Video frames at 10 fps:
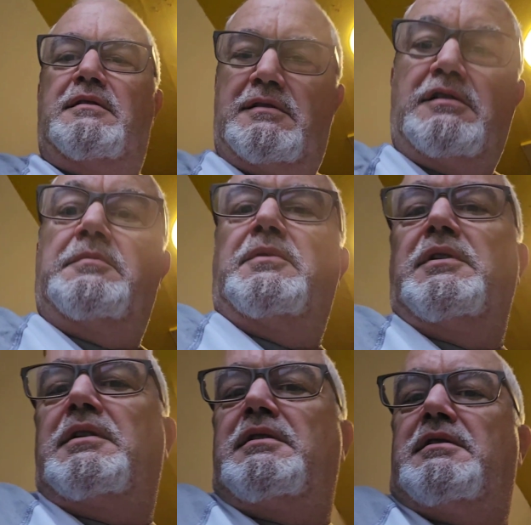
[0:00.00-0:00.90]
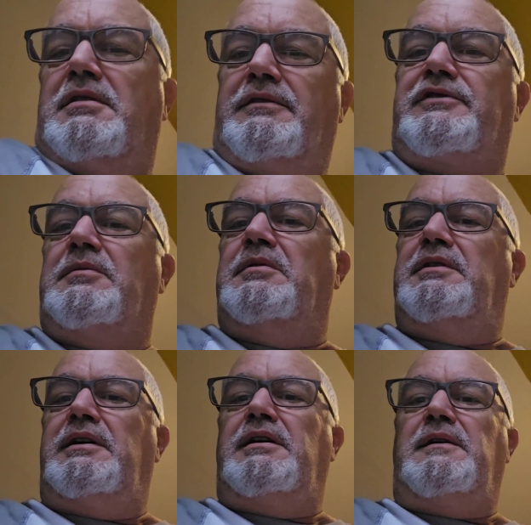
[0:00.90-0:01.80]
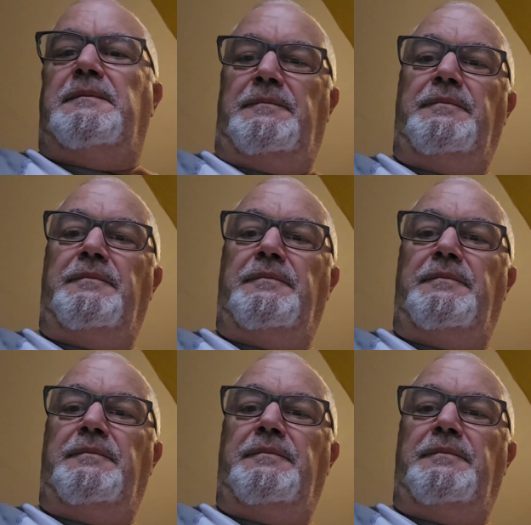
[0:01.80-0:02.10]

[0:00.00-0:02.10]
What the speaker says: A little more comfortable there.